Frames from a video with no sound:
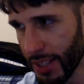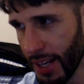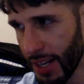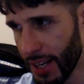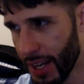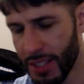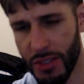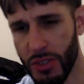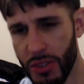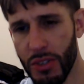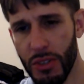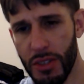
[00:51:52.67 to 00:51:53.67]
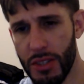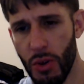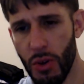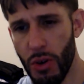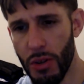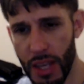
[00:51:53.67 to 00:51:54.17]
I still saw the
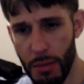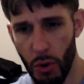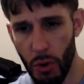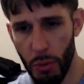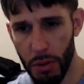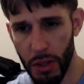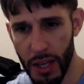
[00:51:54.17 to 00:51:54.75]
same old Blake